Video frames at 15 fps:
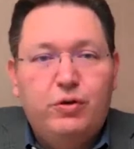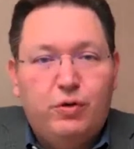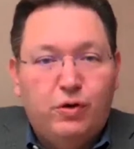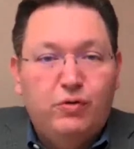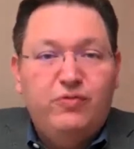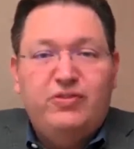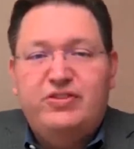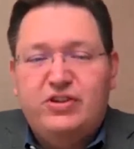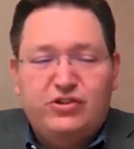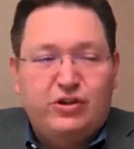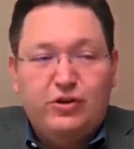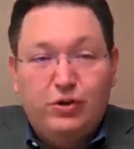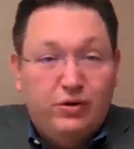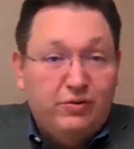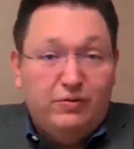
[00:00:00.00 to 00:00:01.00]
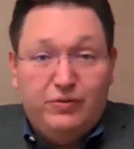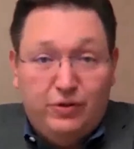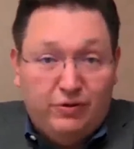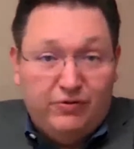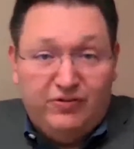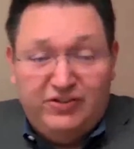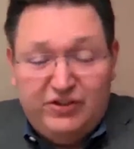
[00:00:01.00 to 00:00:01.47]
own physician. You're
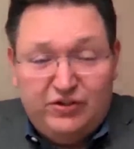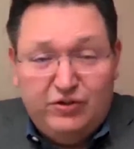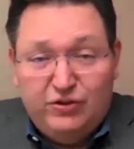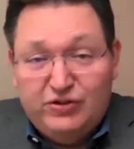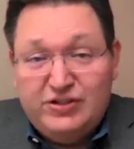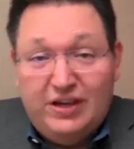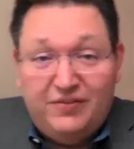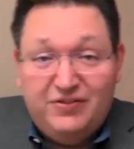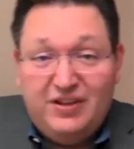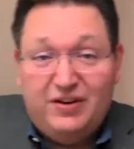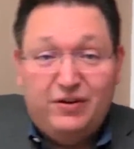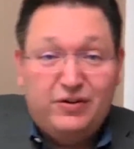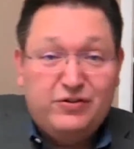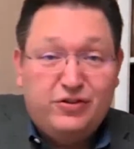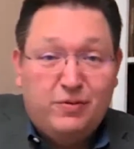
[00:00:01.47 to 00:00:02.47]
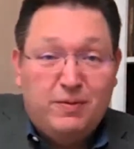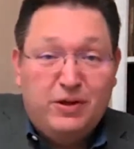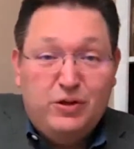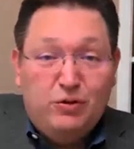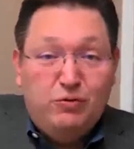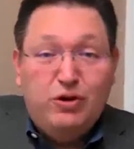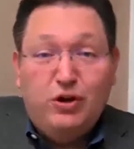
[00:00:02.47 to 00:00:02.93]
a physician yourself, Senator. So, I mean,
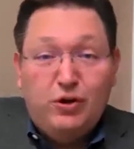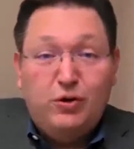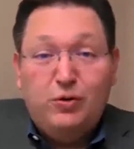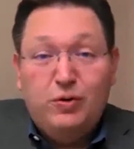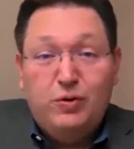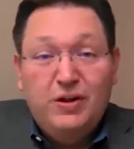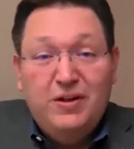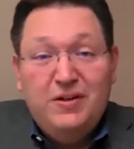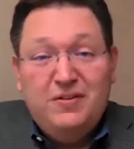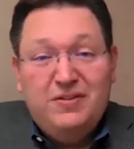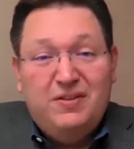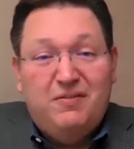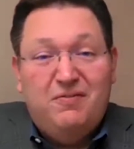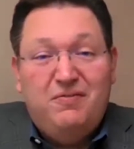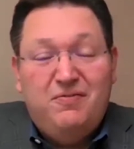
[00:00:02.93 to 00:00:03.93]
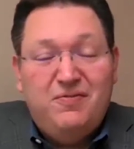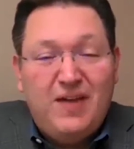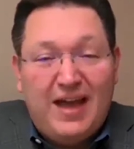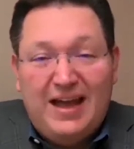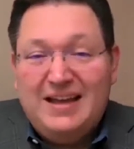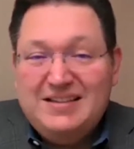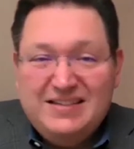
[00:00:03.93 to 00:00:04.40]
you know the
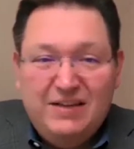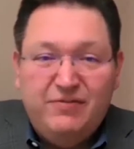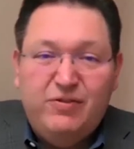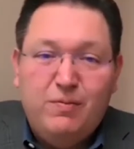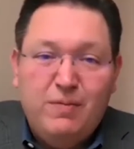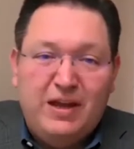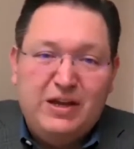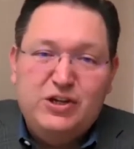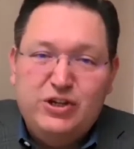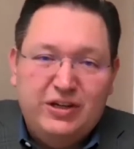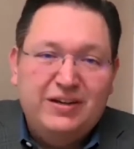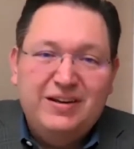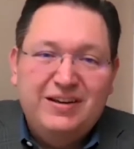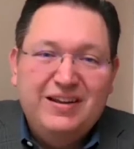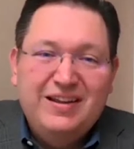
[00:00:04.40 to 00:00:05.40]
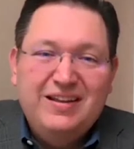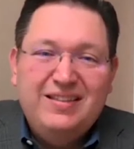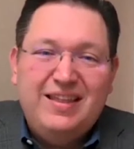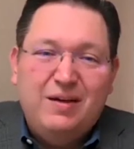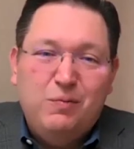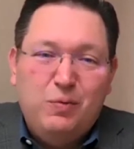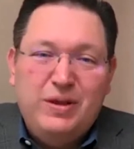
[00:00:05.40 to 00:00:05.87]
vast information
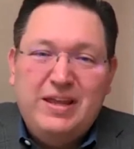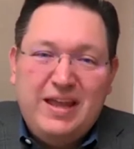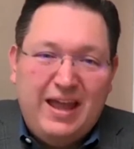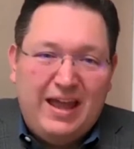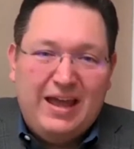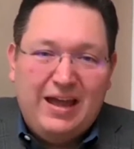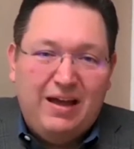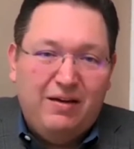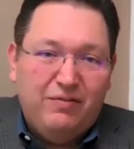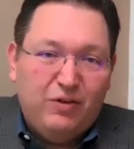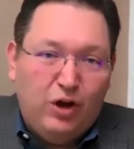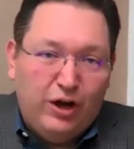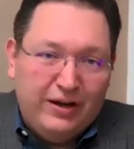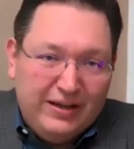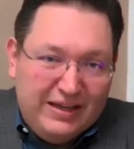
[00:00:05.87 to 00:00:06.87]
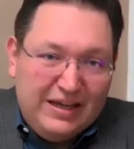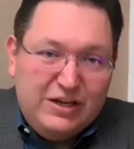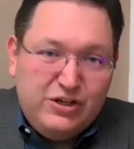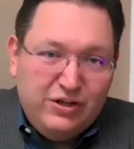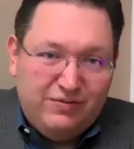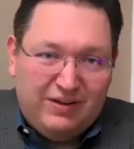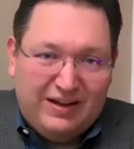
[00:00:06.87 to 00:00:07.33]
that we have on
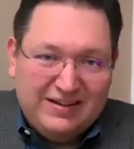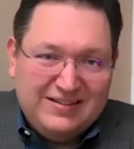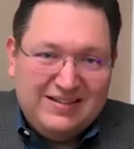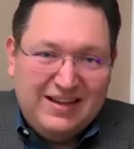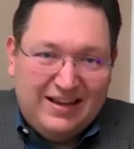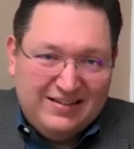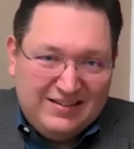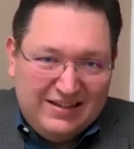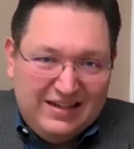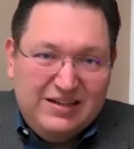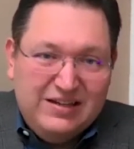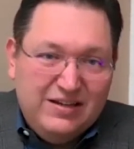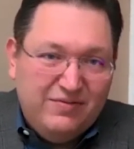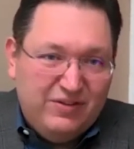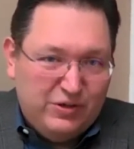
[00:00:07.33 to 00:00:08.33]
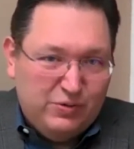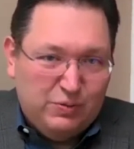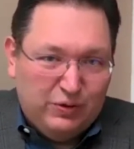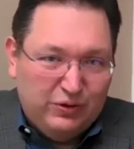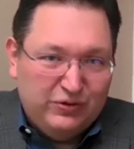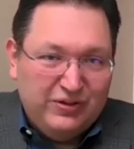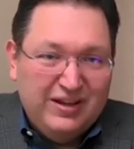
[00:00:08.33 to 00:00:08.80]
each of us as
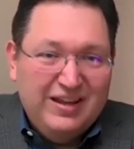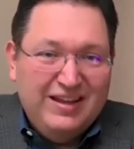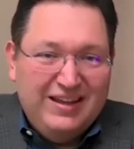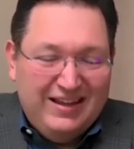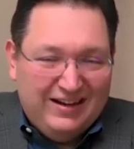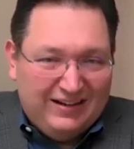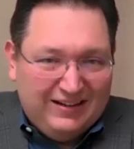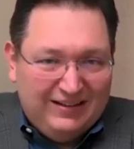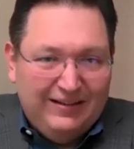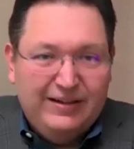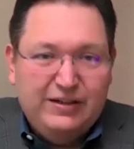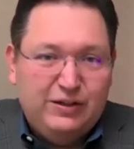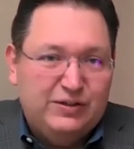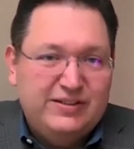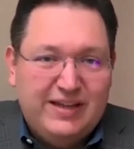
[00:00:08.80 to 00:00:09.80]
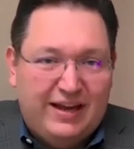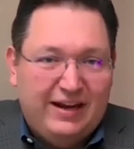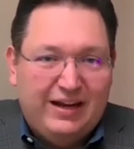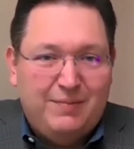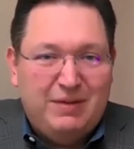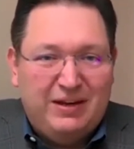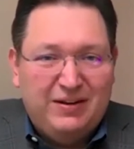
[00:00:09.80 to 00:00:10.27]
individuals in a clinical
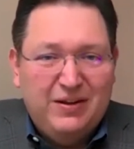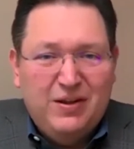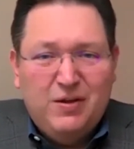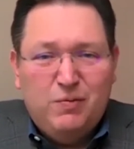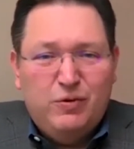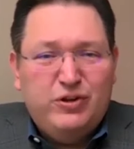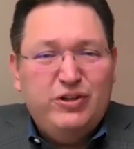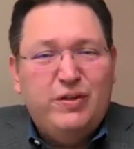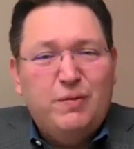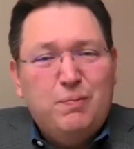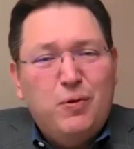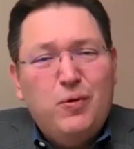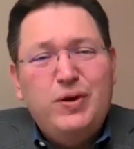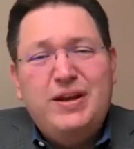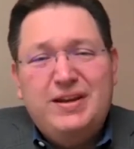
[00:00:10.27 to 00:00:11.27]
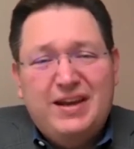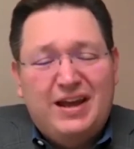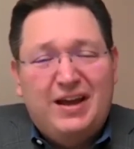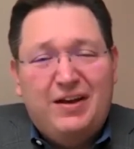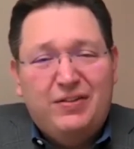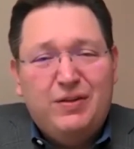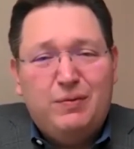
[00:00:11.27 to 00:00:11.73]
setting. I mean, we're to the point
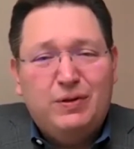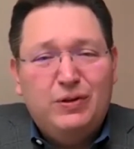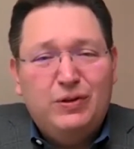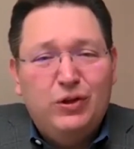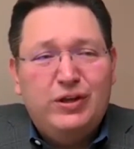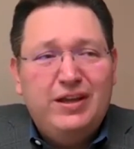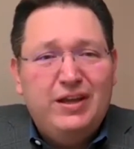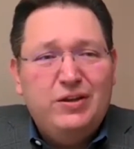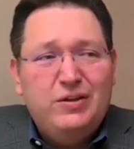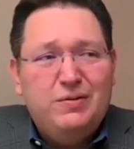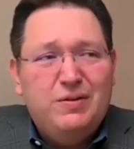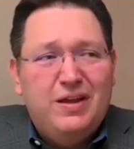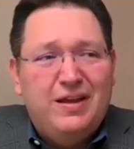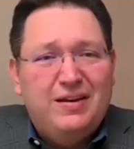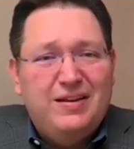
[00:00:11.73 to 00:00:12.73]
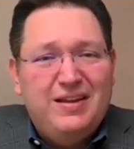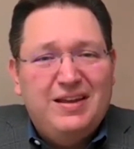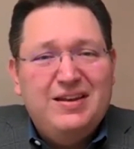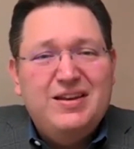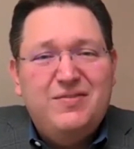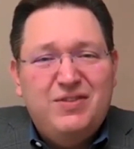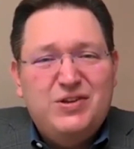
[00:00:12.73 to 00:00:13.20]
now that we're looking at
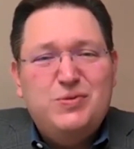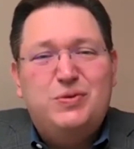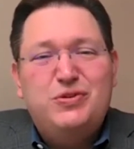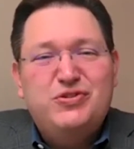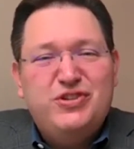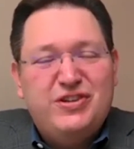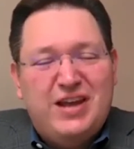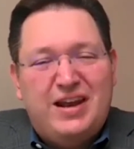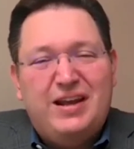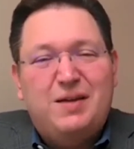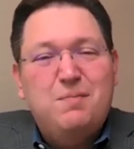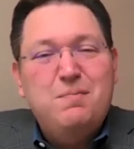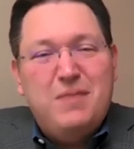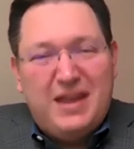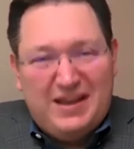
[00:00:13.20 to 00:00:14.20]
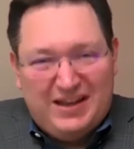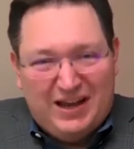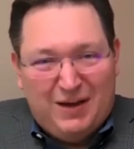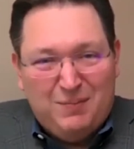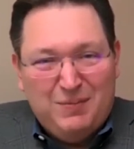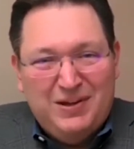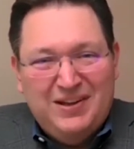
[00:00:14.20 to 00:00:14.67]
individuals' genetic
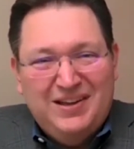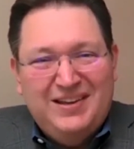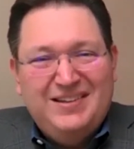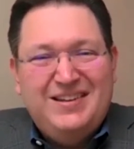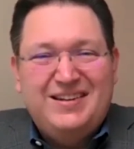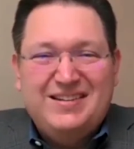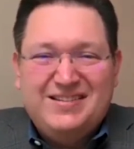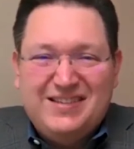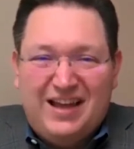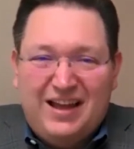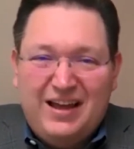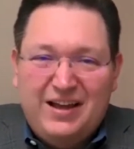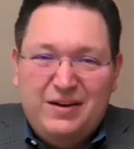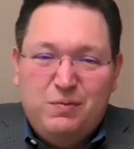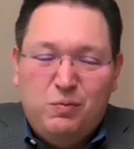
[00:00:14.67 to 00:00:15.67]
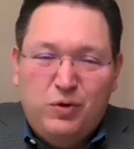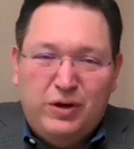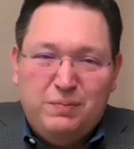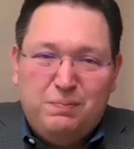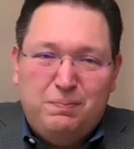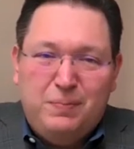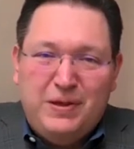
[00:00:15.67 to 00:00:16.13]
makeup to decide
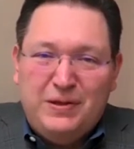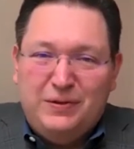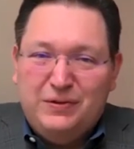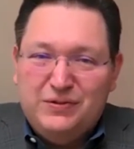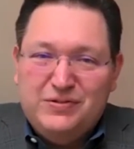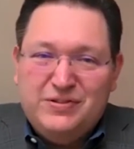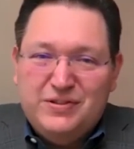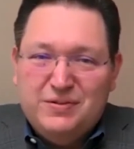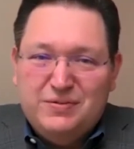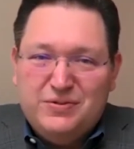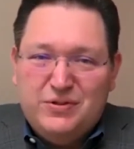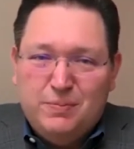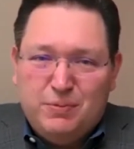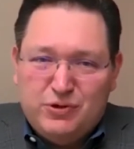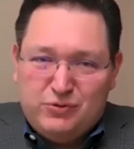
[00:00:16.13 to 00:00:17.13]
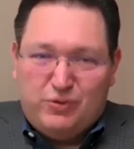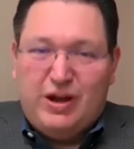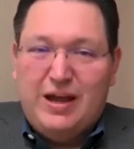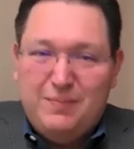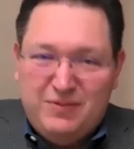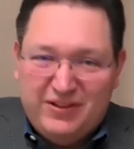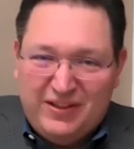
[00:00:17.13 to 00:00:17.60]
what pills to
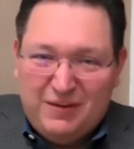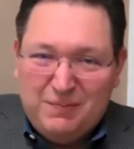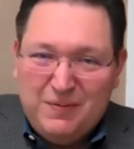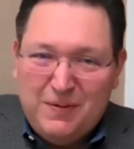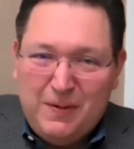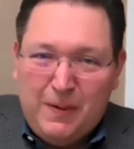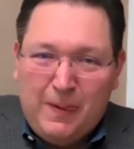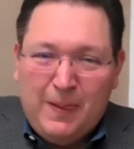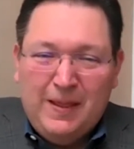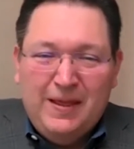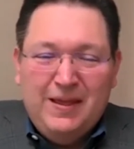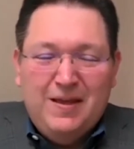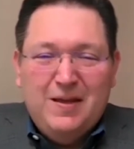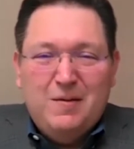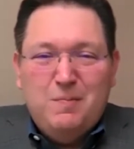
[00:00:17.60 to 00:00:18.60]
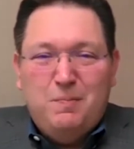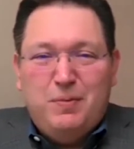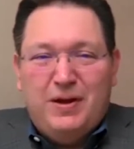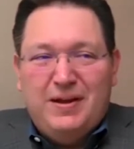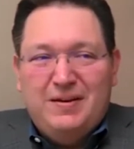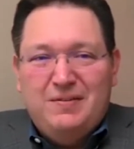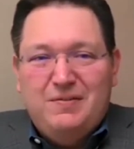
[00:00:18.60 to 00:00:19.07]
prescribe to them.
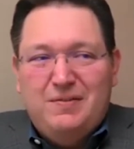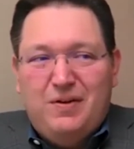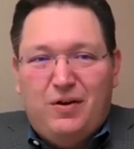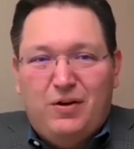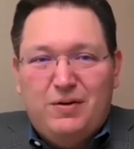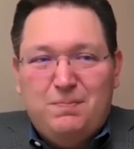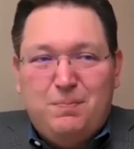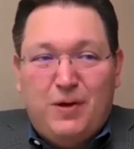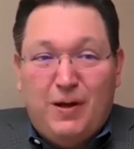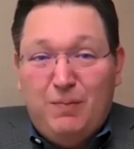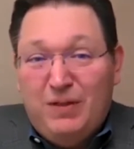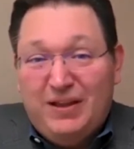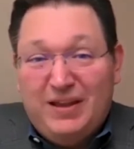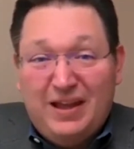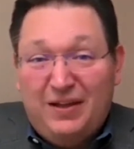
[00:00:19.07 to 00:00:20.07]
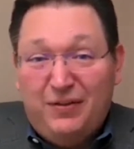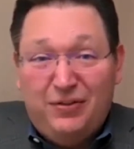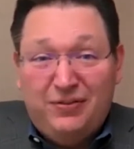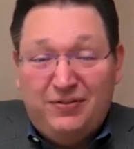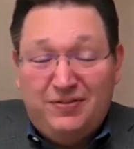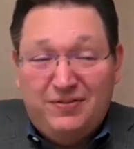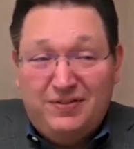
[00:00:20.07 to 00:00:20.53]
But our public
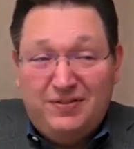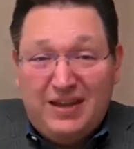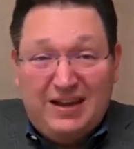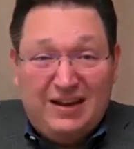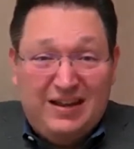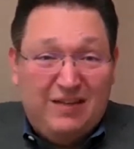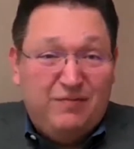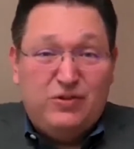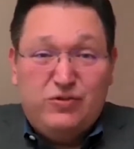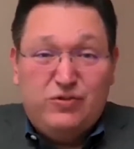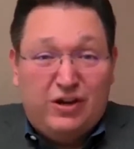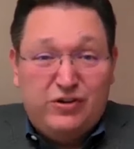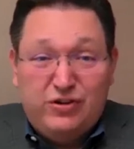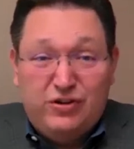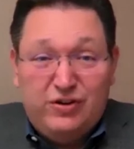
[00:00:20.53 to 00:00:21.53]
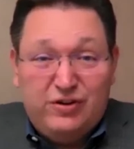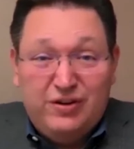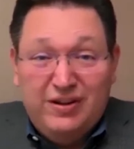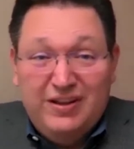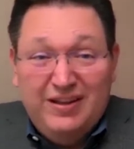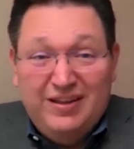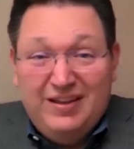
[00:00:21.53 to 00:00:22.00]
health data infrastructure
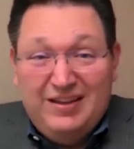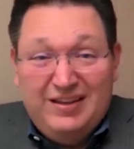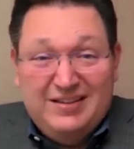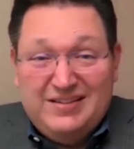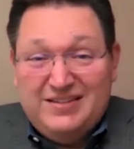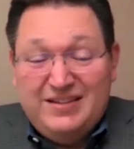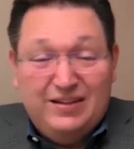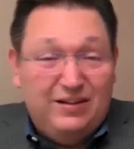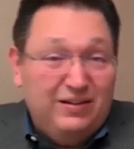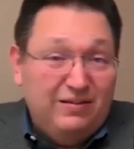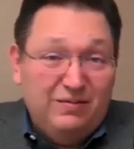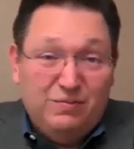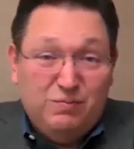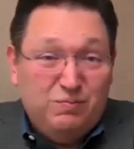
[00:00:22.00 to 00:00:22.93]
is still